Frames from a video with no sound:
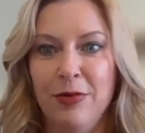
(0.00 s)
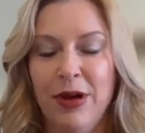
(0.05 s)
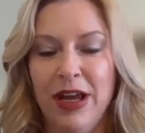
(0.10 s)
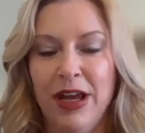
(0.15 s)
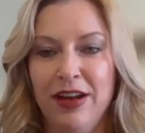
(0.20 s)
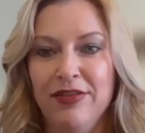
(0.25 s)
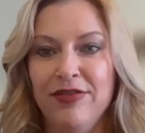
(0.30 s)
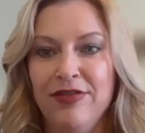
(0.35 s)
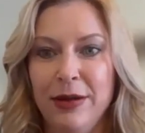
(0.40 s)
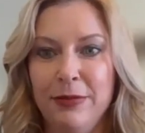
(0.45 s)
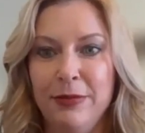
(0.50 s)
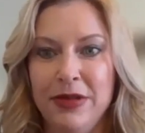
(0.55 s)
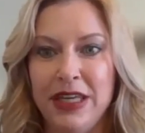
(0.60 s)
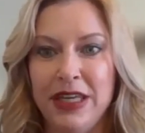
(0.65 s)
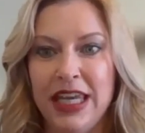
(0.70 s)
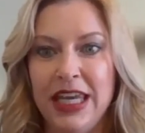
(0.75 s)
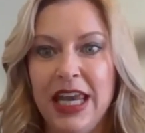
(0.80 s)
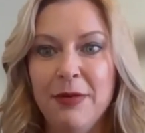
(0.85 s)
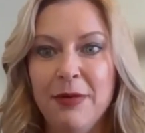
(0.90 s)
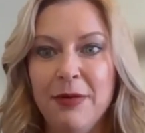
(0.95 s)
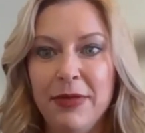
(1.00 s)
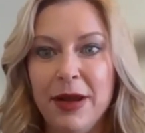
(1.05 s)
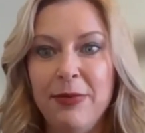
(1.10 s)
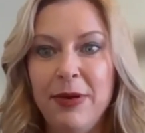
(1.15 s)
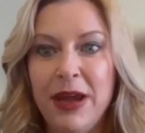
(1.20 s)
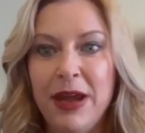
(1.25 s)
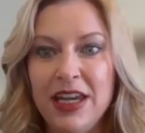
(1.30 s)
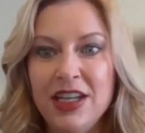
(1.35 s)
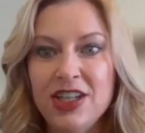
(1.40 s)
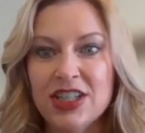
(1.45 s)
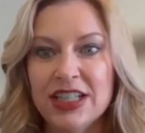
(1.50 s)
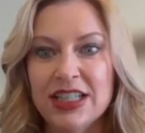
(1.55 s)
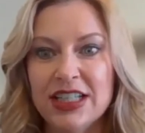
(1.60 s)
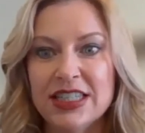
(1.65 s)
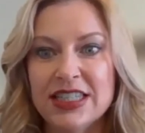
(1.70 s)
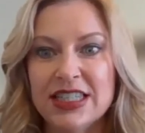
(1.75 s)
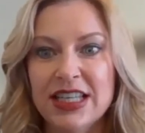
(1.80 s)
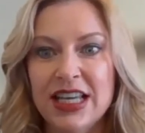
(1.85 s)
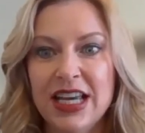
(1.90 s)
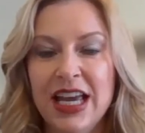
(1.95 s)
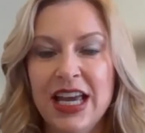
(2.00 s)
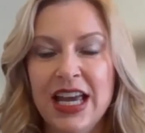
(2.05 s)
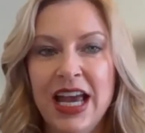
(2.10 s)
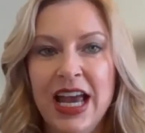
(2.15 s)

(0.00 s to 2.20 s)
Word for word: to benefit me and my patients.